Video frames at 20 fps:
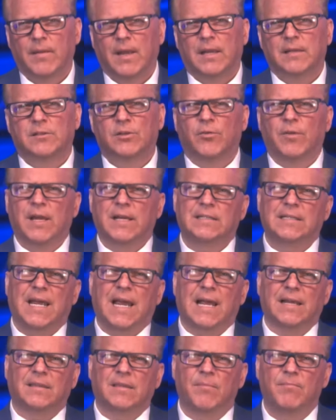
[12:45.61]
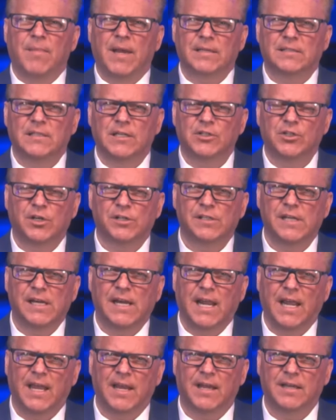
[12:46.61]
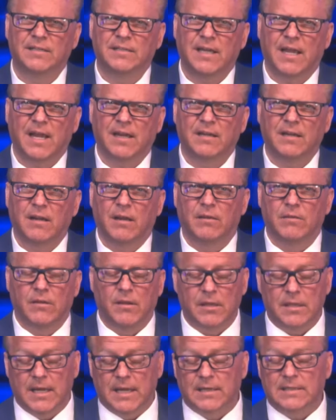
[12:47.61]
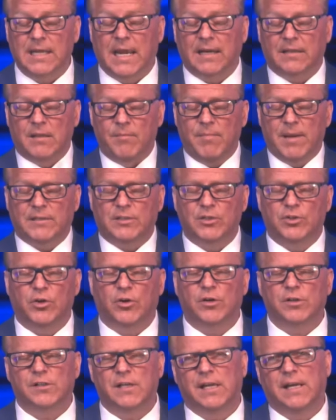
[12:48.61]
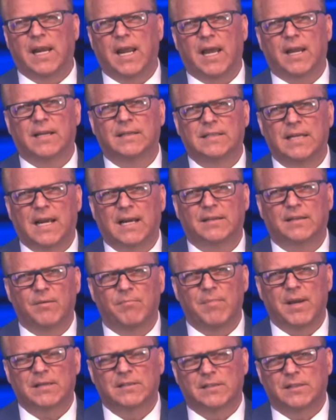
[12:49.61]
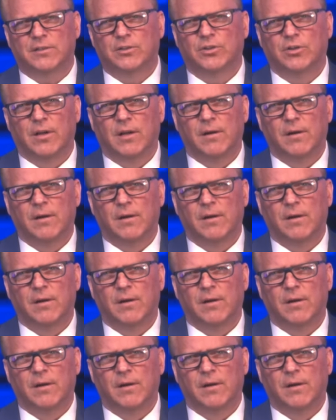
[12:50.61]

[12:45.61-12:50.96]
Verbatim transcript: And so they attack the message because they can't attack, they, they attack the messenger because they can't attack the message.